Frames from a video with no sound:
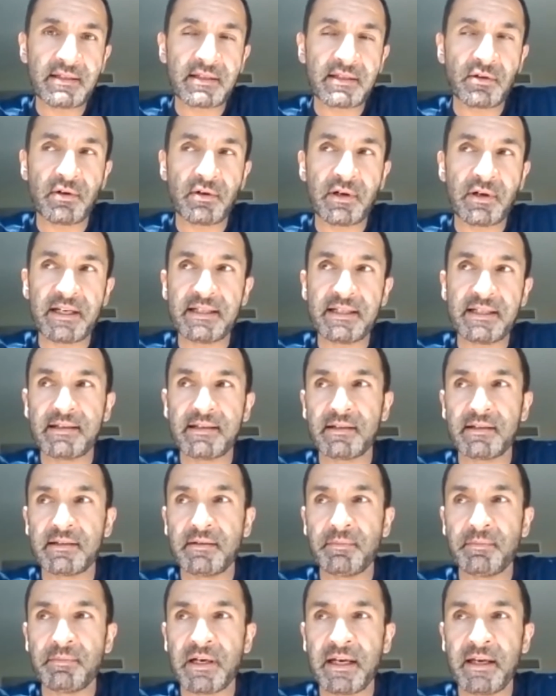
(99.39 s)
So I
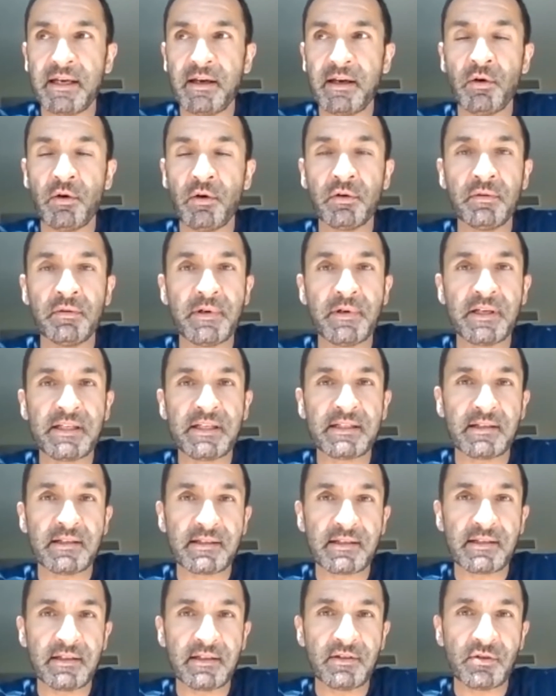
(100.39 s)
started my own
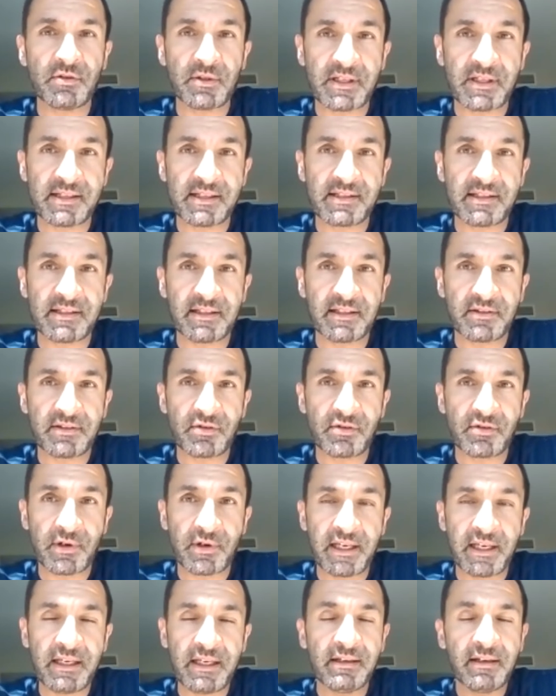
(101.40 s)
business in
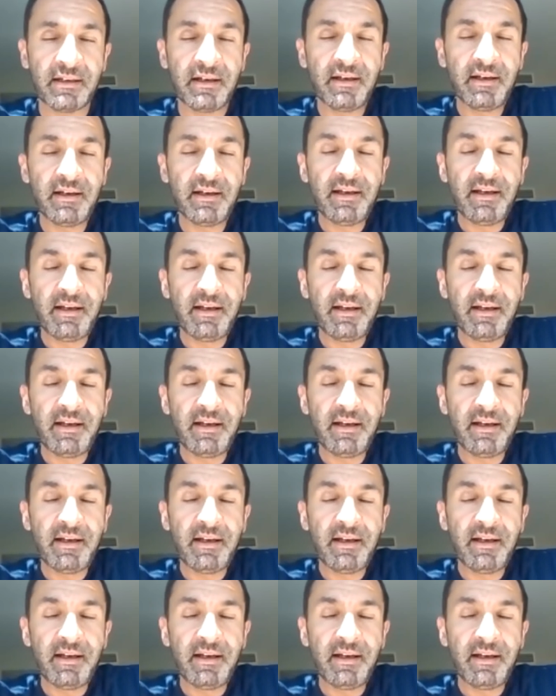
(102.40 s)
2003.